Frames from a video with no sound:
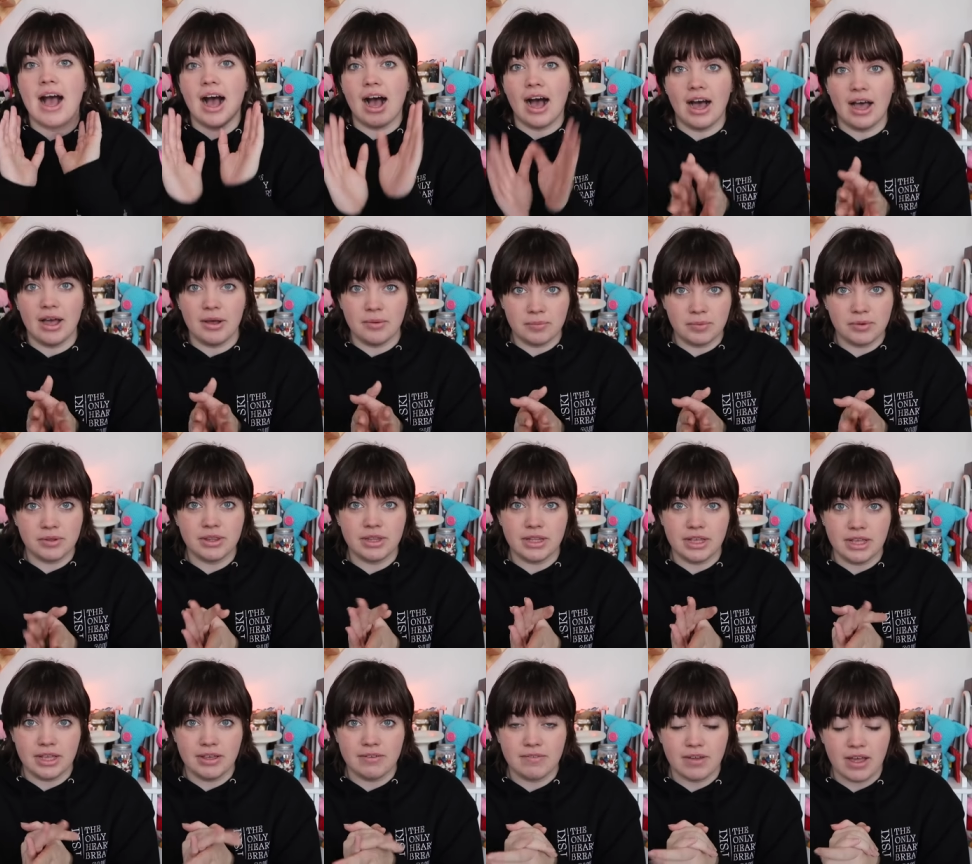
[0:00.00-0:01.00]
I will
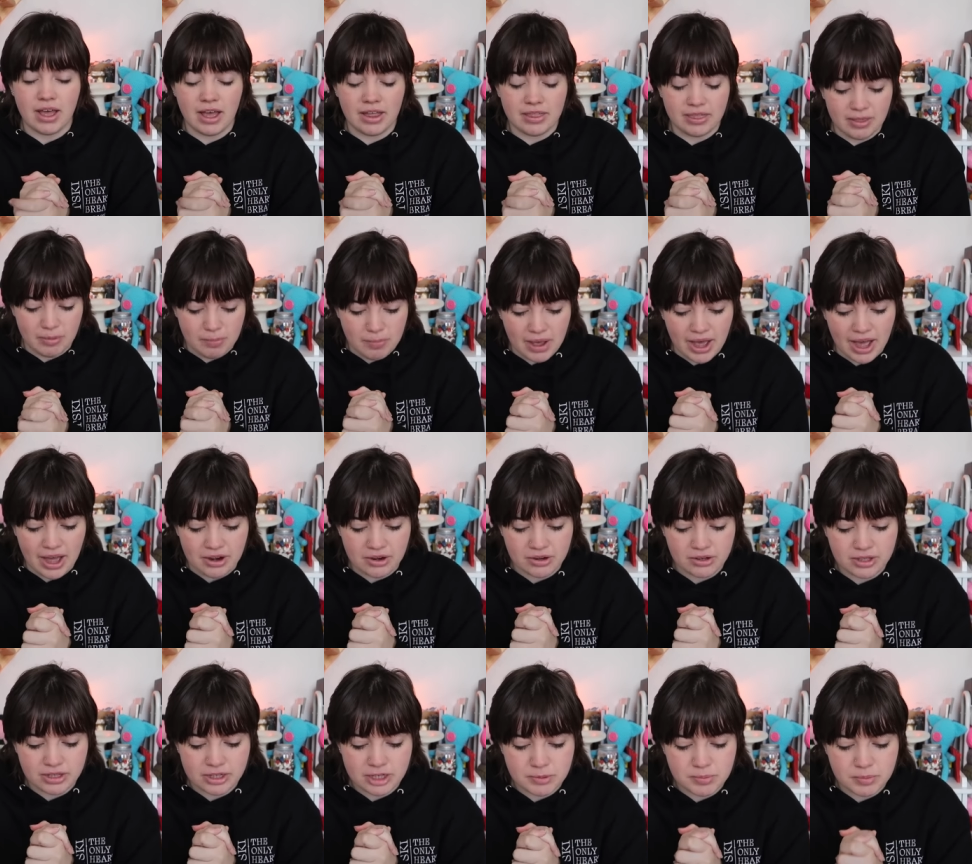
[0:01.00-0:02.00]
leave the
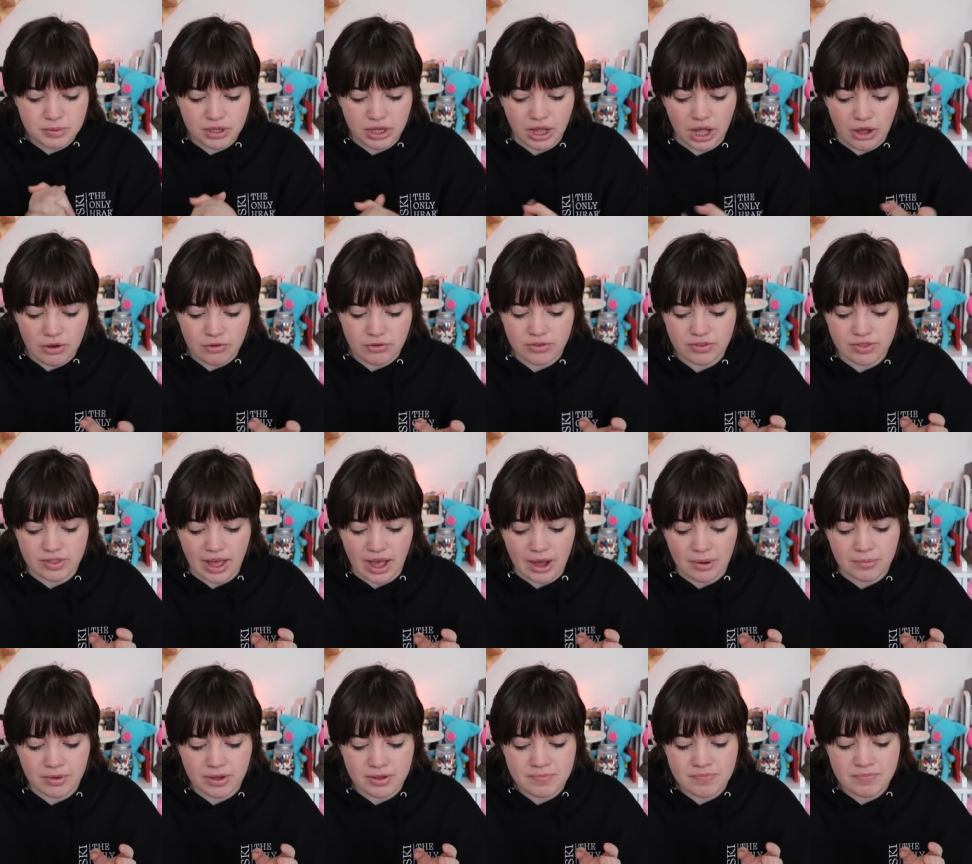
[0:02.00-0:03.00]
pattern linked below for
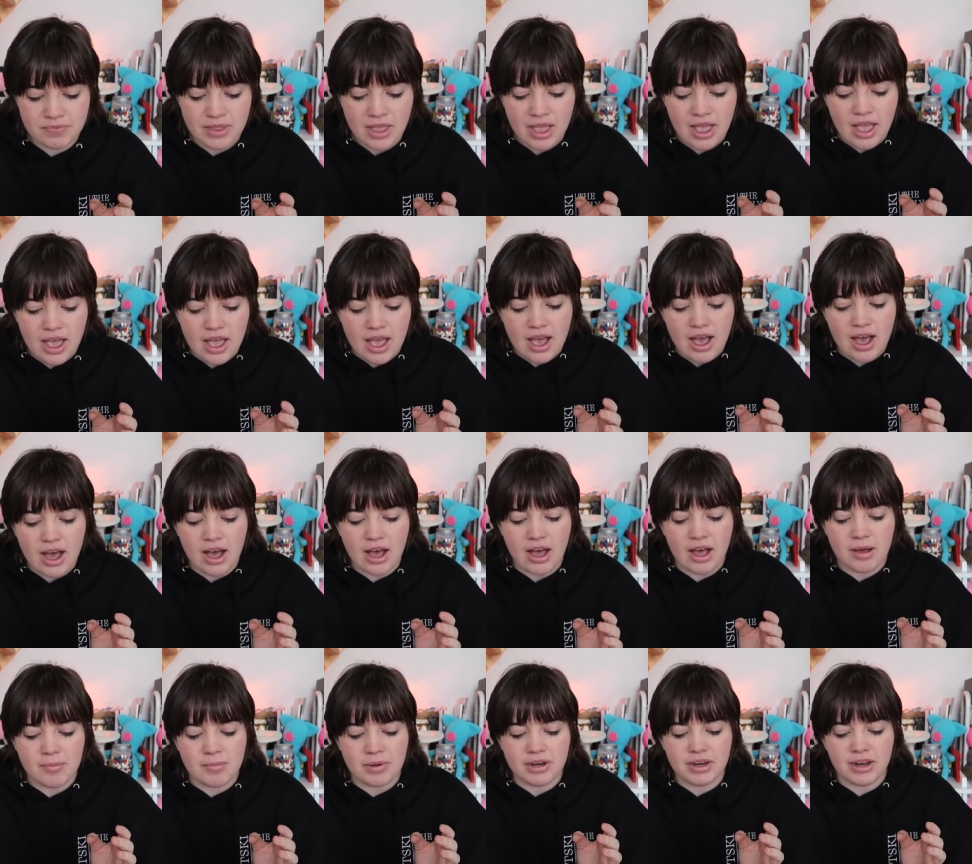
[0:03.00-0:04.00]
that one.
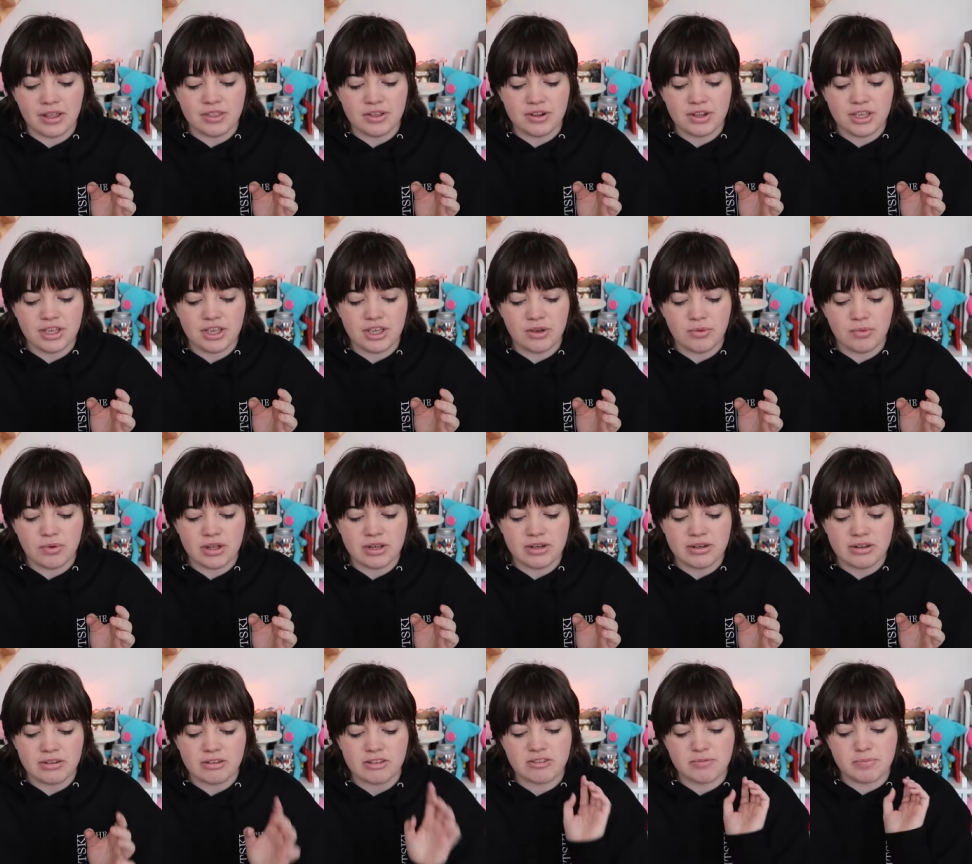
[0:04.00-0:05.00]
Um, another cute
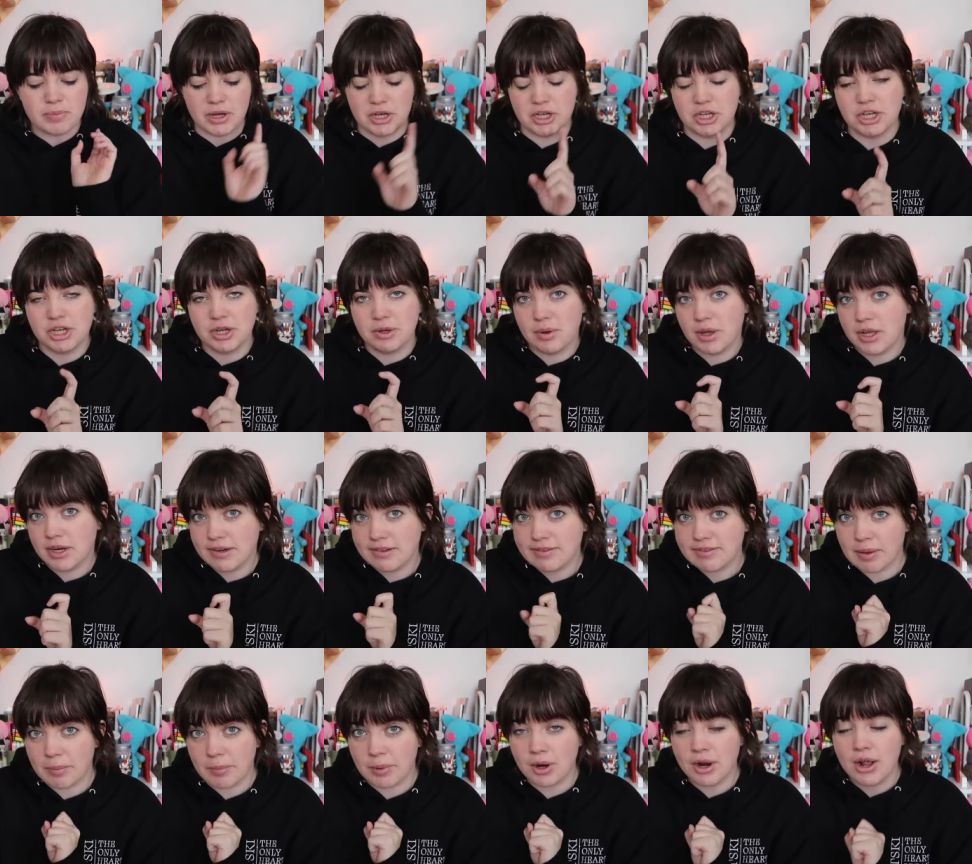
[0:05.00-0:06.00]
one, especially going into
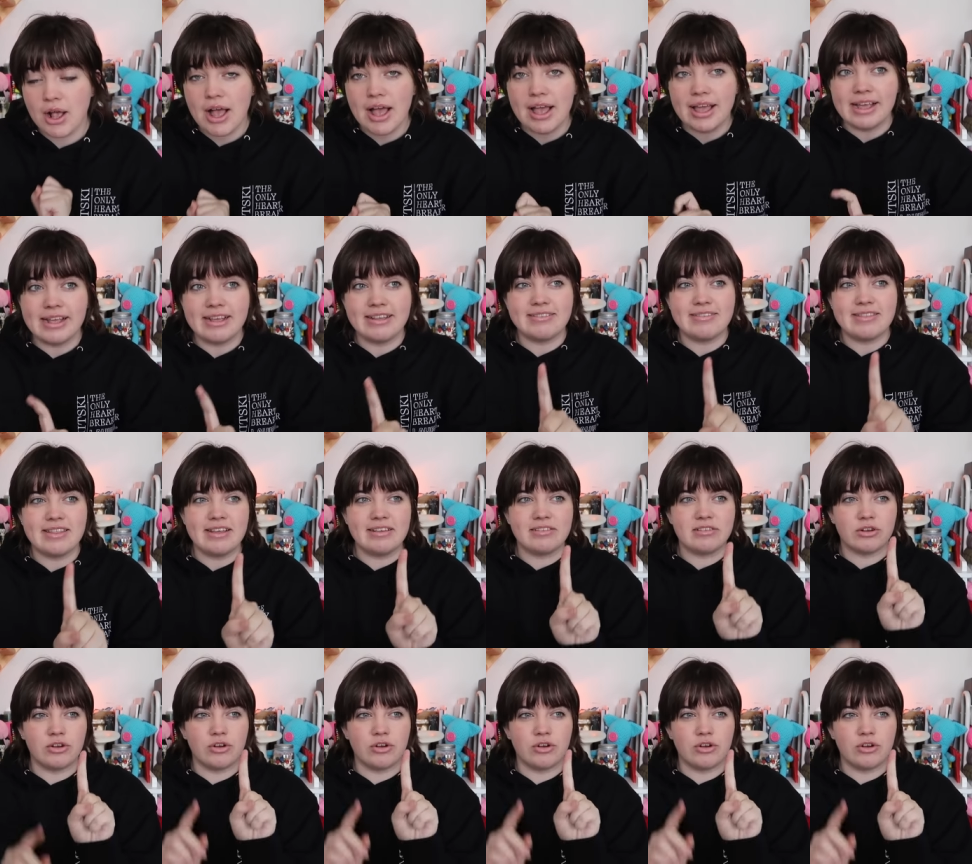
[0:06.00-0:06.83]
summer, is these